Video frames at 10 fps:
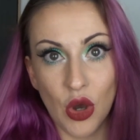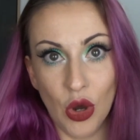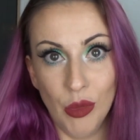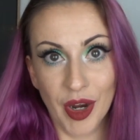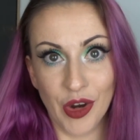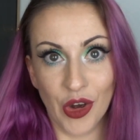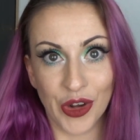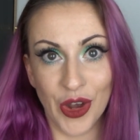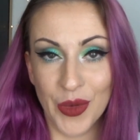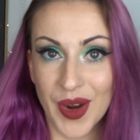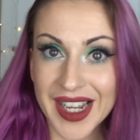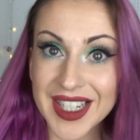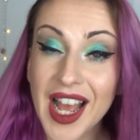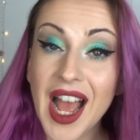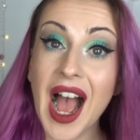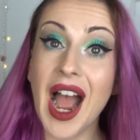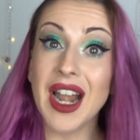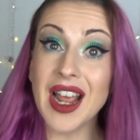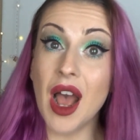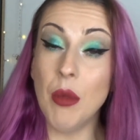Oh my God, I can't wait.
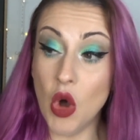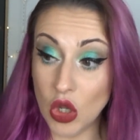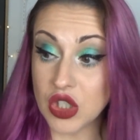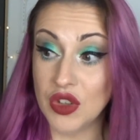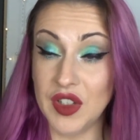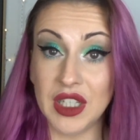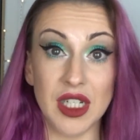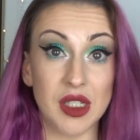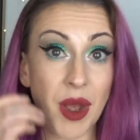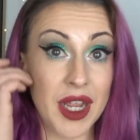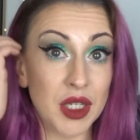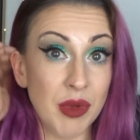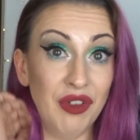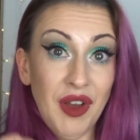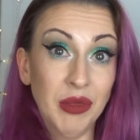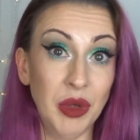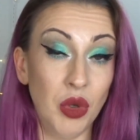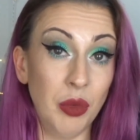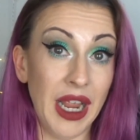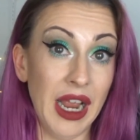And I'm also feeling inspired. My family
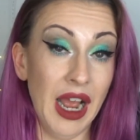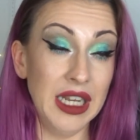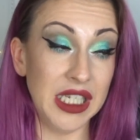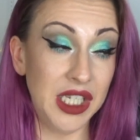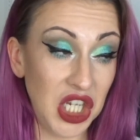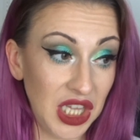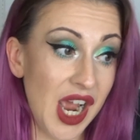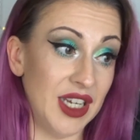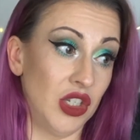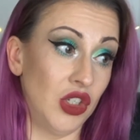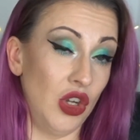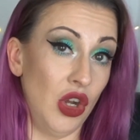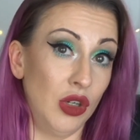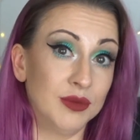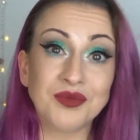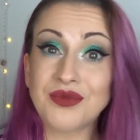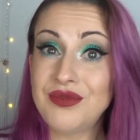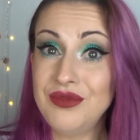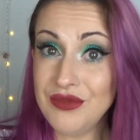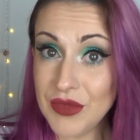will be delighted to know
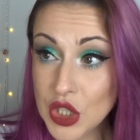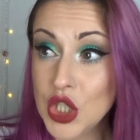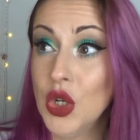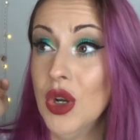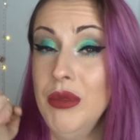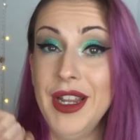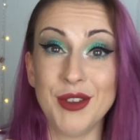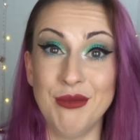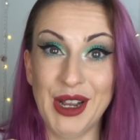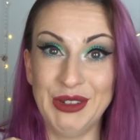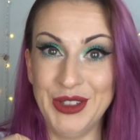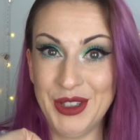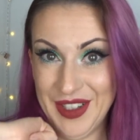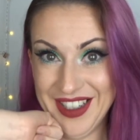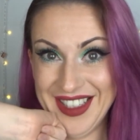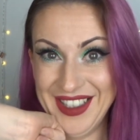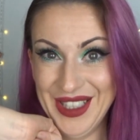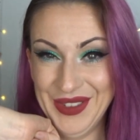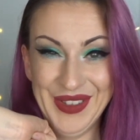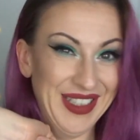to go and make some macaroons because they
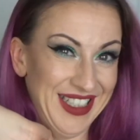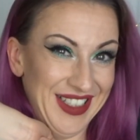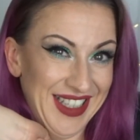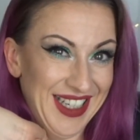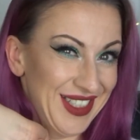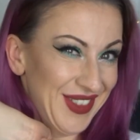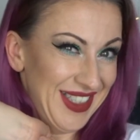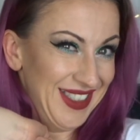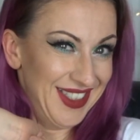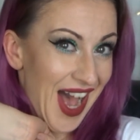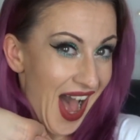love it when I do that as well.